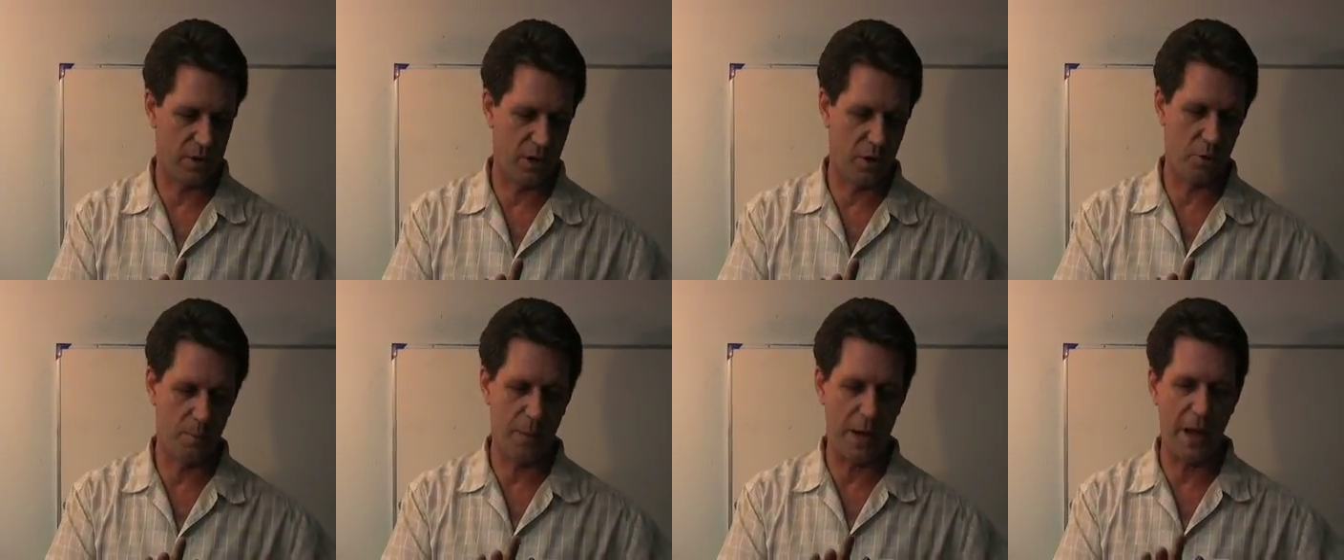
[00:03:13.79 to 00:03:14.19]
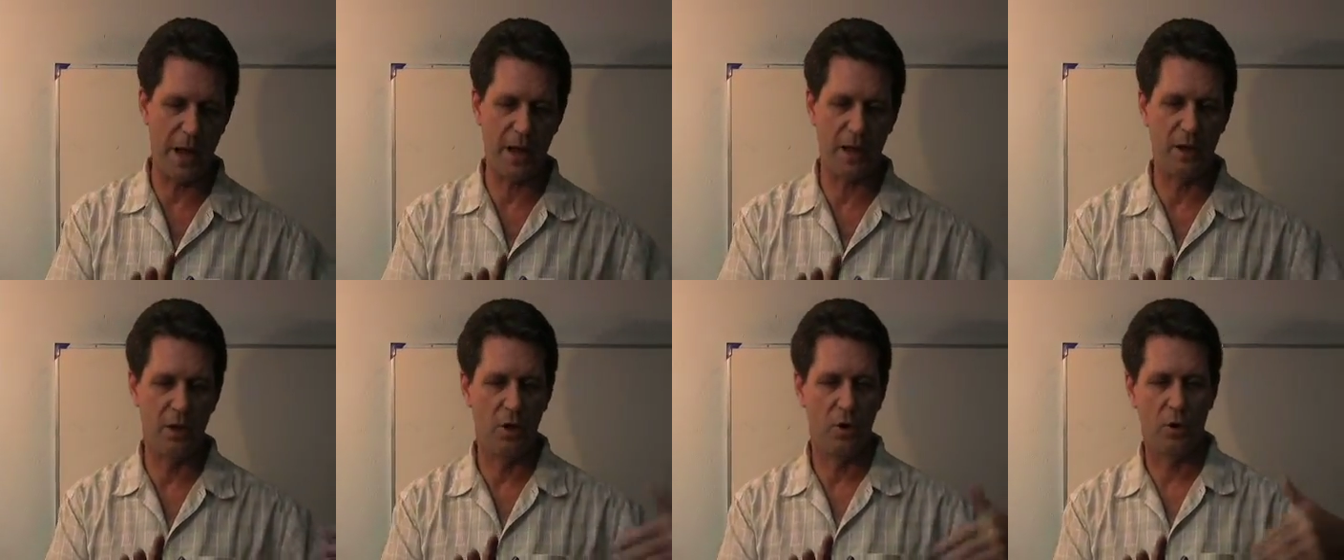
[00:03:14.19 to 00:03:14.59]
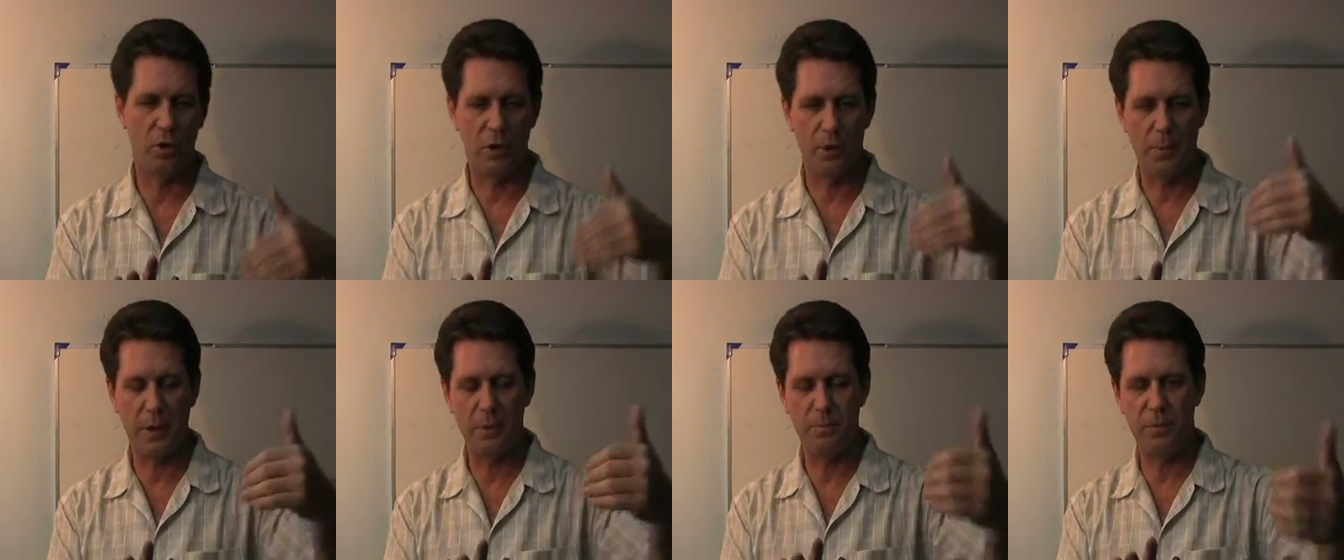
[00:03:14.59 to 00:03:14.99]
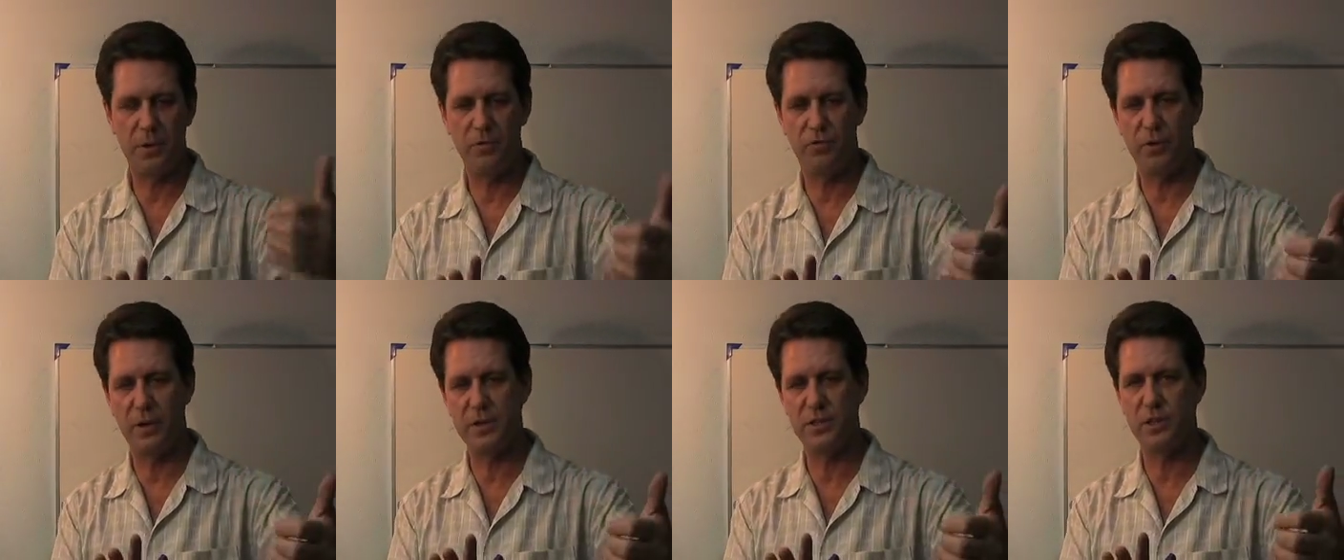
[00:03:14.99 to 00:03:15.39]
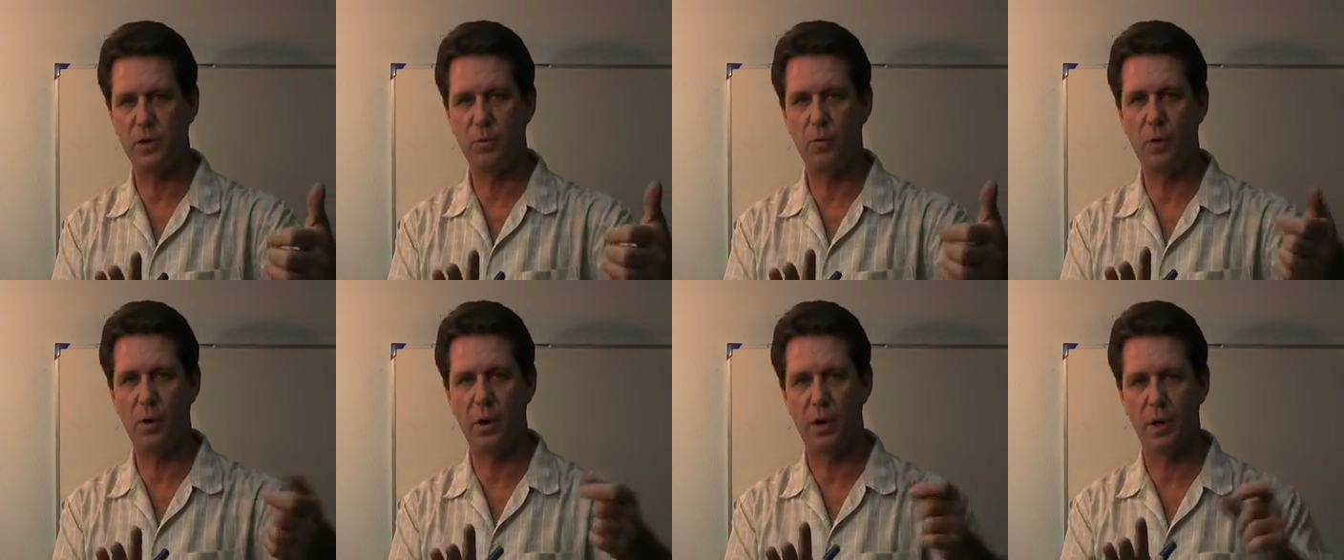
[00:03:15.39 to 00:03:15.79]
nearby, or they might be friends
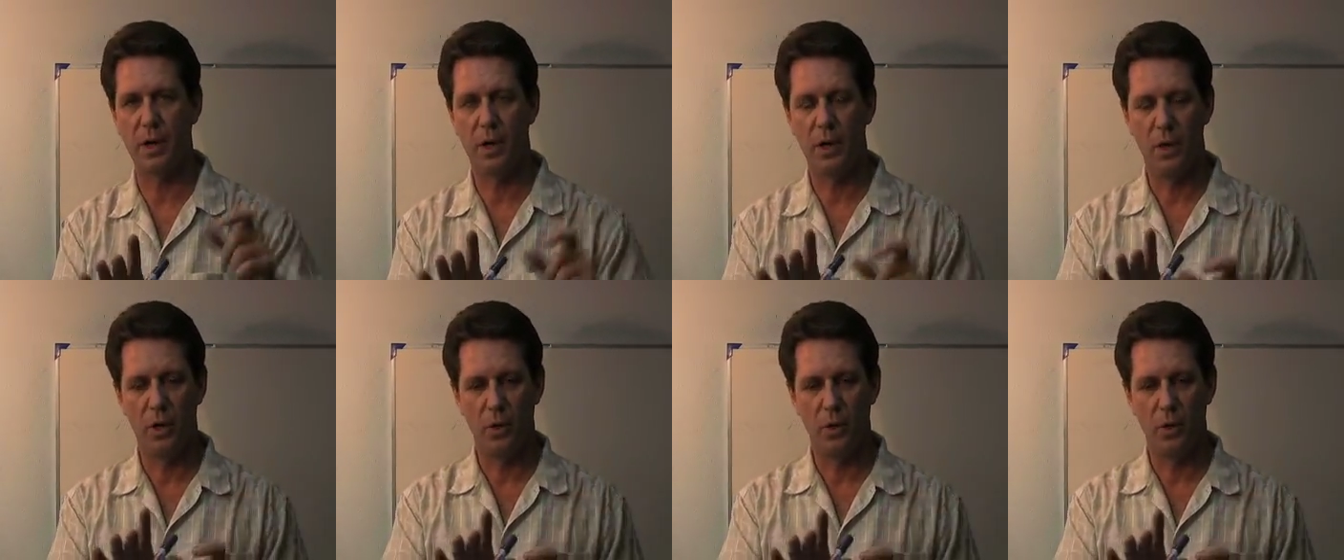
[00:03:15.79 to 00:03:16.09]
at work.